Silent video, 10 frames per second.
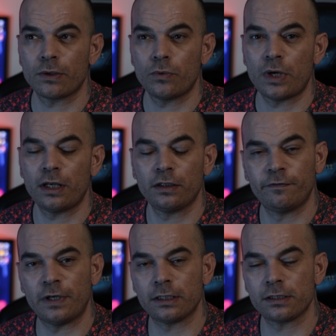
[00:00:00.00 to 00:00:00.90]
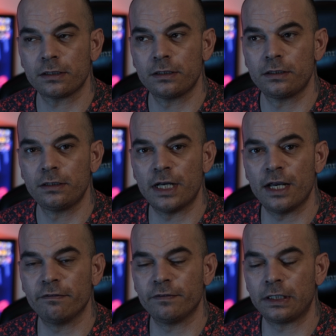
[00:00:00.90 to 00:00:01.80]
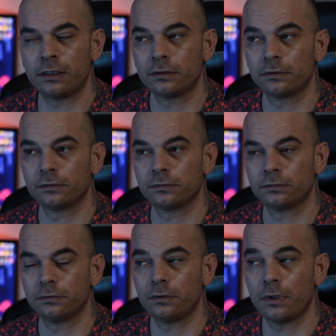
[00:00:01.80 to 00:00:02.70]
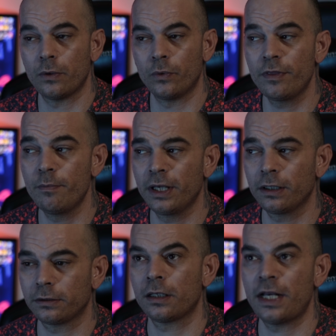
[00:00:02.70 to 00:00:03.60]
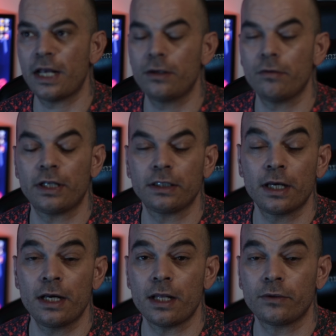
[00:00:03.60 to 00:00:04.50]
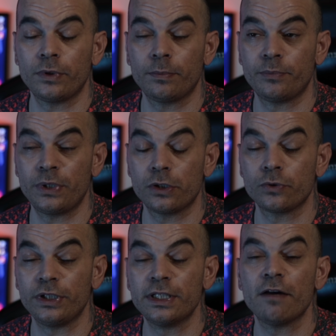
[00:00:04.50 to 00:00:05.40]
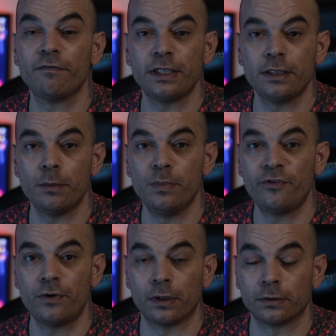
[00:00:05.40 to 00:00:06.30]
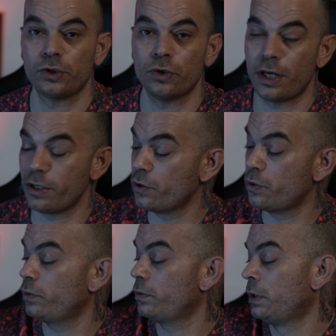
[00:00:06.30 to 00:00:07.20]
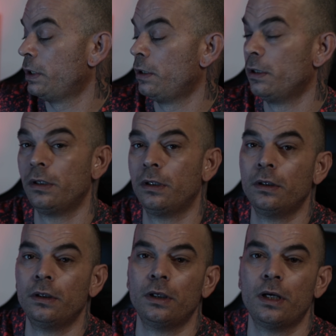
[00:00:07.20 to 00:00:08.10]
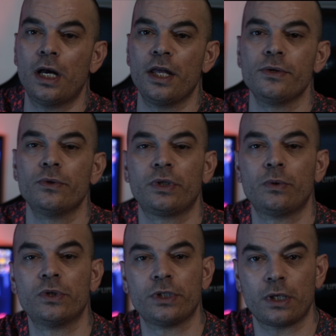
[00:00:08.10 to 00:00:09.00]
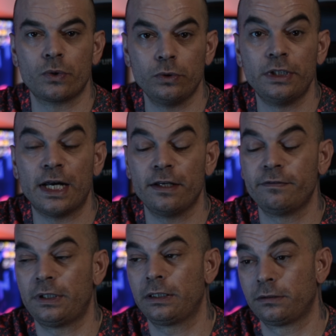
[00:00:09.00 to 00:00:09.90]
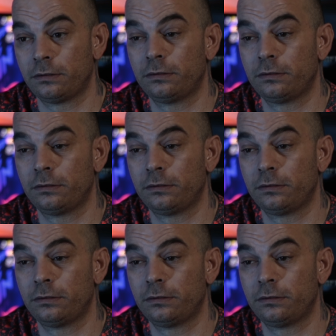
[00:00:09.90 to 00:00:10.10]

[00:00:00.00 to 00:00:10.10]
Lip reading: one advanced diver with me, and I know that guy because we dived the day before, so I knew he was a good diver,